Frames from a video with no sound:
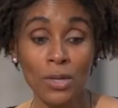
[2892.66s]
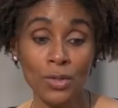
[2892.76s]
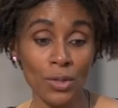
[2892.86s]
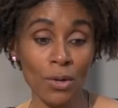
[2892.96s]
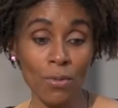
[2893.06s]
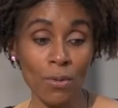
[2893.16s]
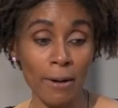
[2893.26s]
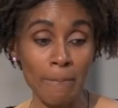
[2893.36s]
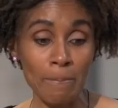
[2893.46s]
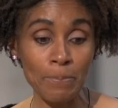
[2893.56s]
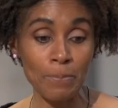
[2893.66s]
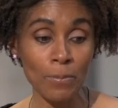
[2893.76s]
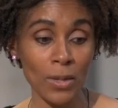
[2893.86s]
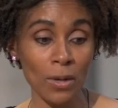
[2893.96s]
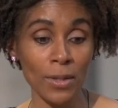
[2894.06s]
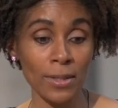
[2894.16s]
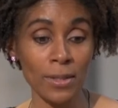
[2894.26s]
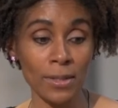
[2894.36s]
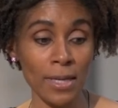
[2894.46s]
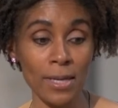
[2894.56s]
so um, all that
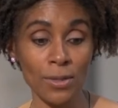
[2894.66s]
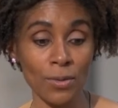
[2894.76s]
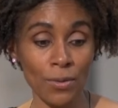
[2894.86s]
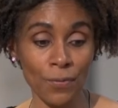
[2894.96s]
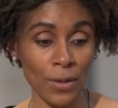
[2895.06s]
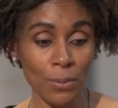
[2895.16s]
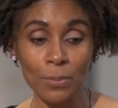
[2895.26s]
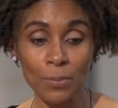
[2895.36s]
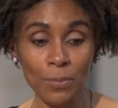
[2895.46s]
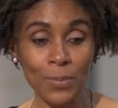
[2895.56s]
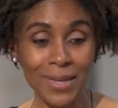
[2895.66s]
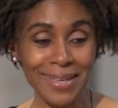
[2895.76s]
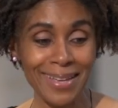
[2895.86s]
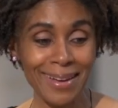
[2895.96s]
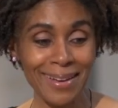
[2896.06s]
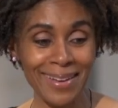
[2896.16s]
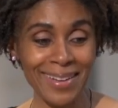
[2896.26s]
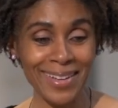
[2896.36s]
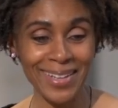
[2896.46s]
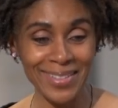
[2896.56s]
to say, so the film
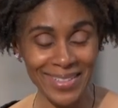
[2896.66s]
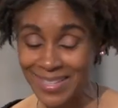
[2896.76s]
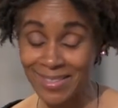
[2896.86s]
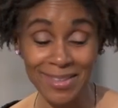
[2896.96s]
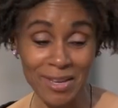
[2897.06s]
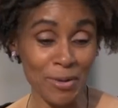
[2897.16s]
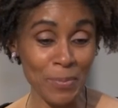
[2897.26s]
uh, it, you know,